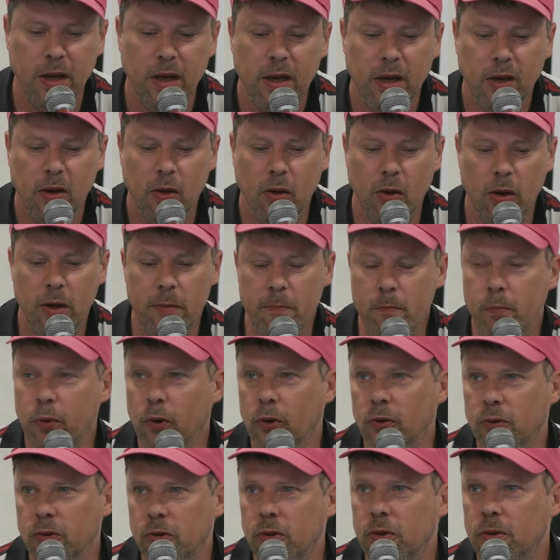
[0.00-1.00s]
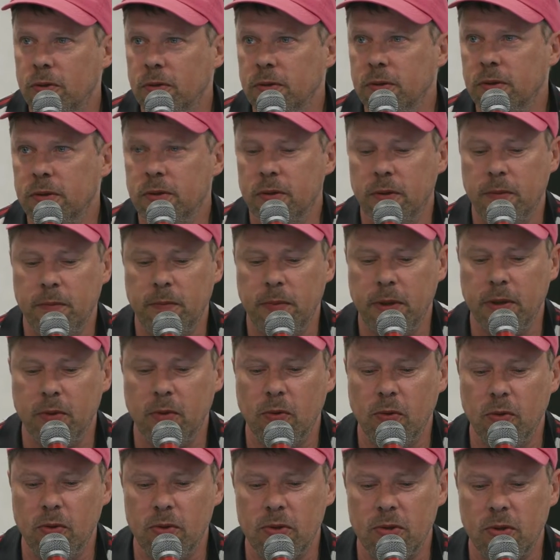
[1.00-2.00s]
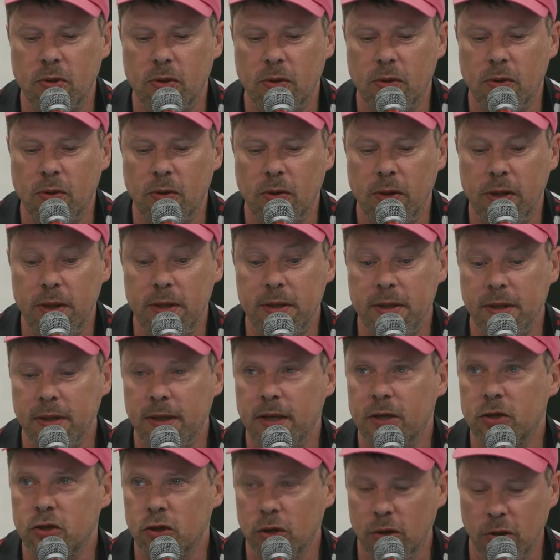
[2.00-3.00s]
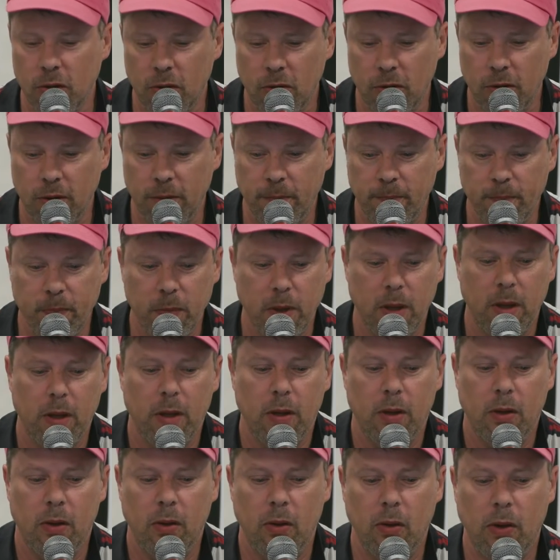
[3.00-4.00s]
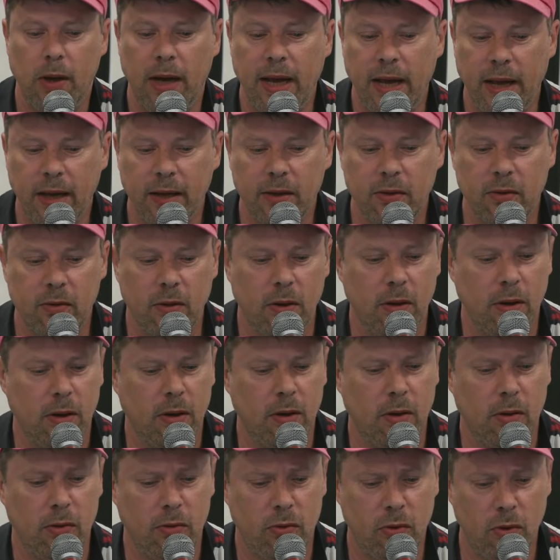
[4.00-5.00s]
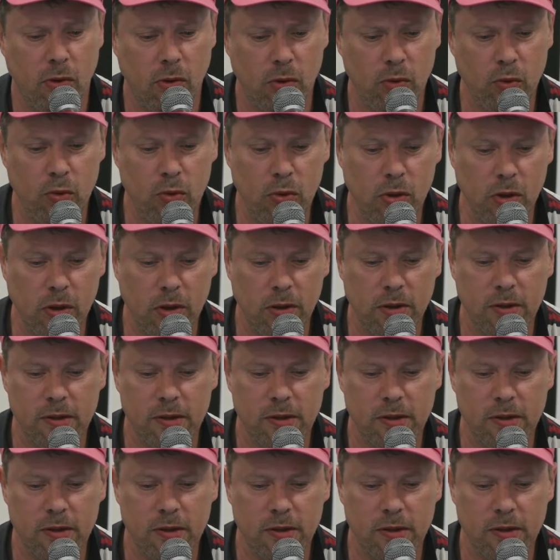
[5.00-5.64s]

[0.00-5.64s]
important because international. Uh, like the Union